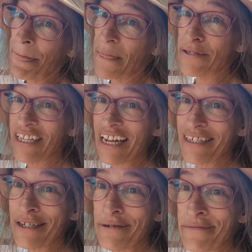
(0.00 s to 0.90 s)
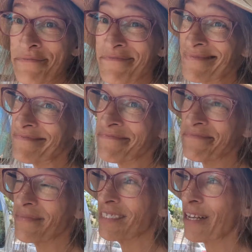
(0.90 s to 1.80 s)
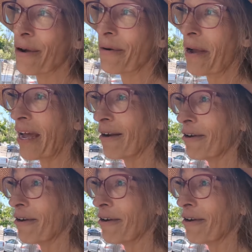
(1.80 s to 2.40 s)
there's that too. So I don't